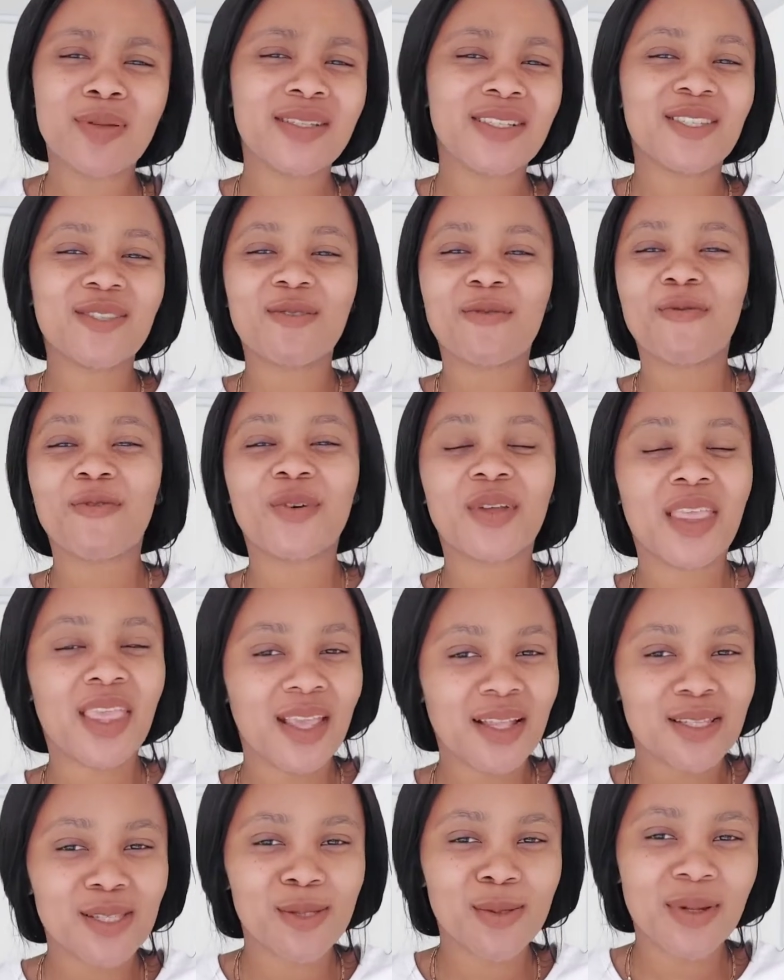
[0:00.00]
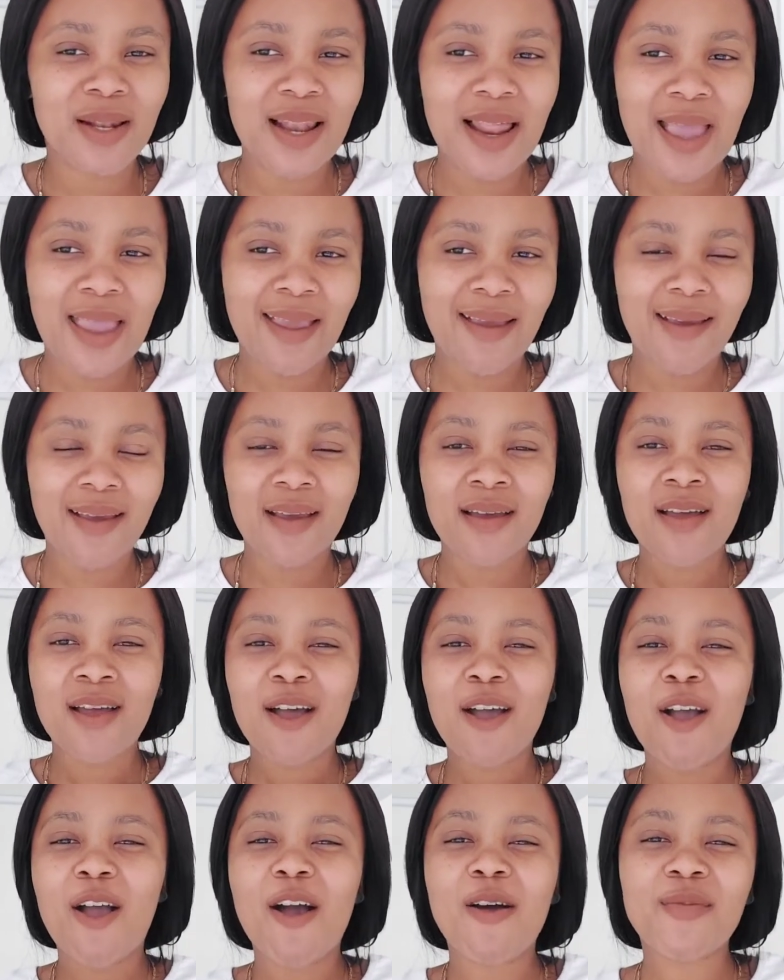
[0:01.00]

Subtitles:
please don't forget to like,